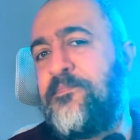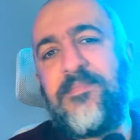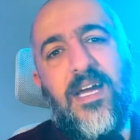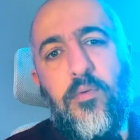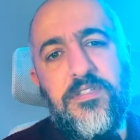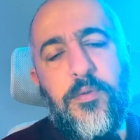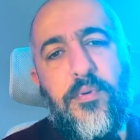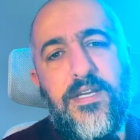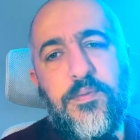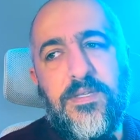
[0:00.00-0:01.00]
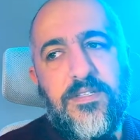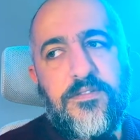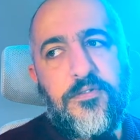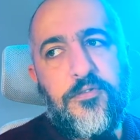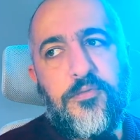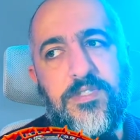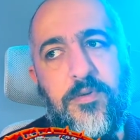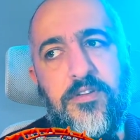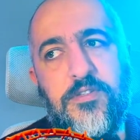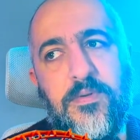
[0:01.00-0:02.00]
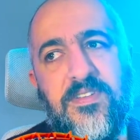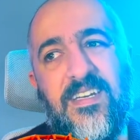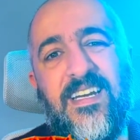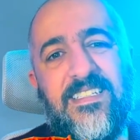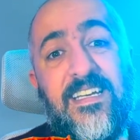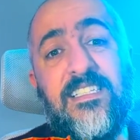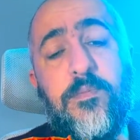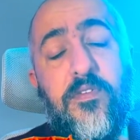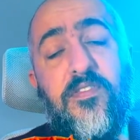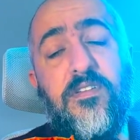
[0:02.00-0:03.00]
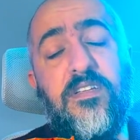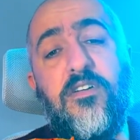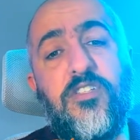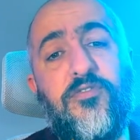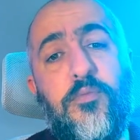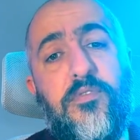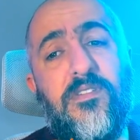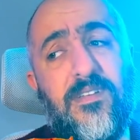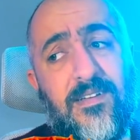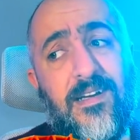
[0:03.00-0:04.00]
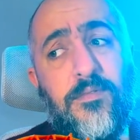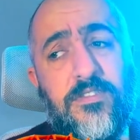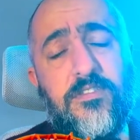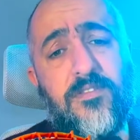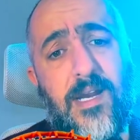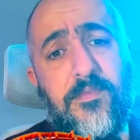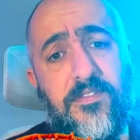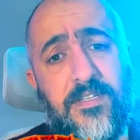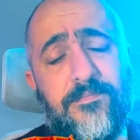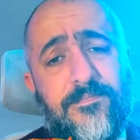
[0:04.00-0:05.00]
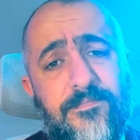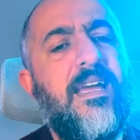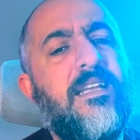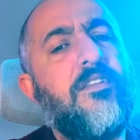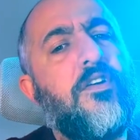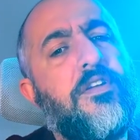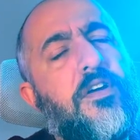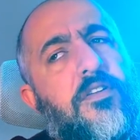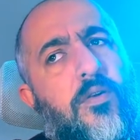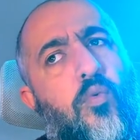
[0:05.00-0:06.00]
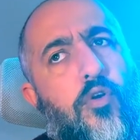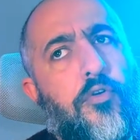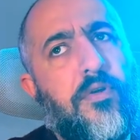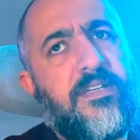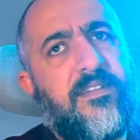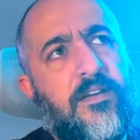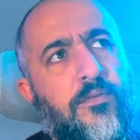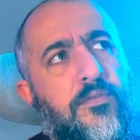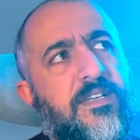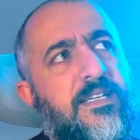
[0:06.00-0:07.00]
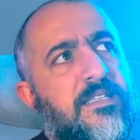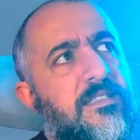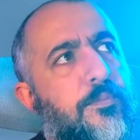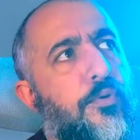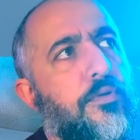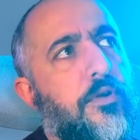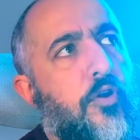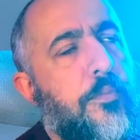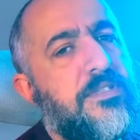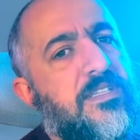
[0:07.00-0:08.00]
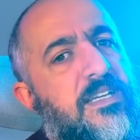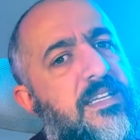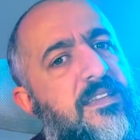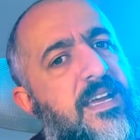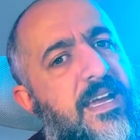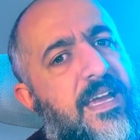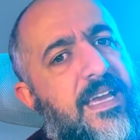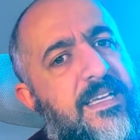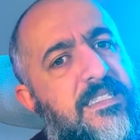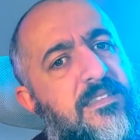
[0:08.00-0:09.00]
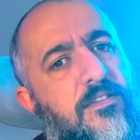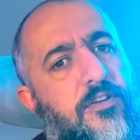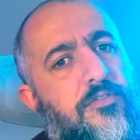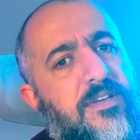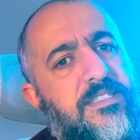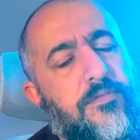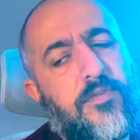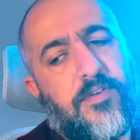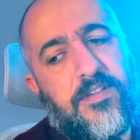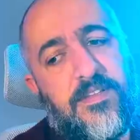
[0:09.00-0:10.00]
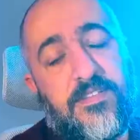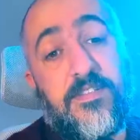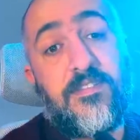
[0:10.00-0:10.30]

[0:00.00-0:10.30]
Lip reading: I wasn't impressed with it. So to be honest with you, it takes up a fairly large footprint. I would just scrap the thing. They've got another water ride there though that is the polar opposite, and that is their Crazy River, and this is